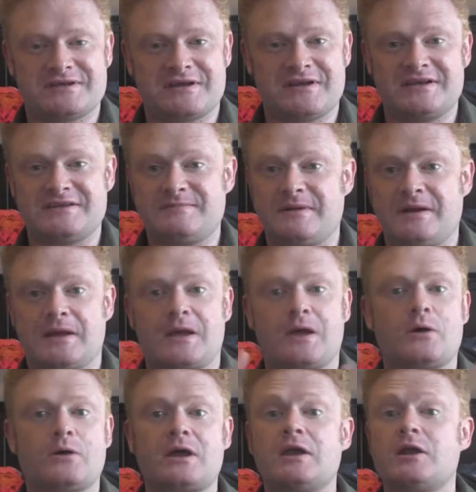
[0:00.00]
I need to be
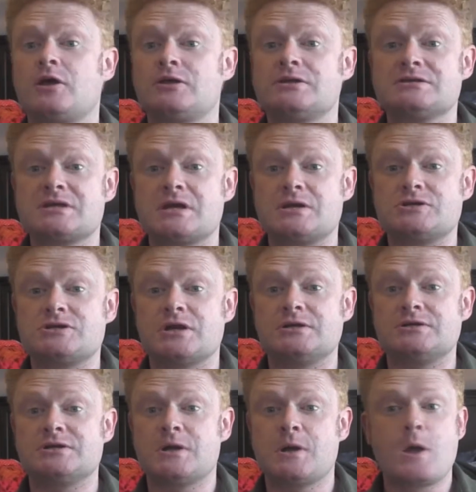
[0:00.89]
like, okay, nothing's going to
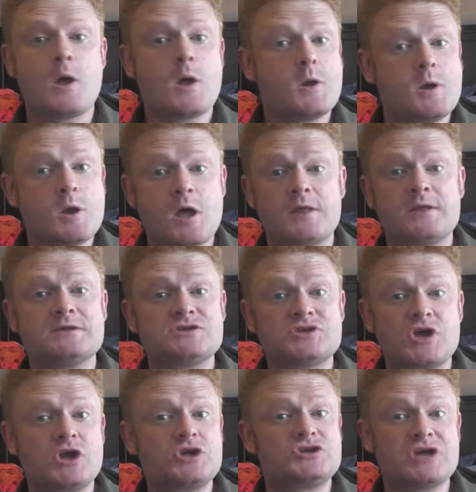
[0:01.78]
change. Nothing's
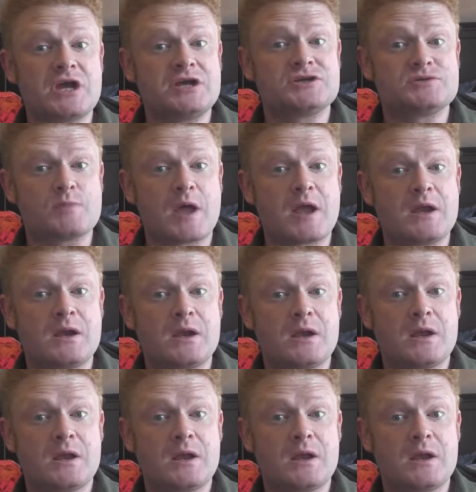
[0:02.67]
going to change, mate.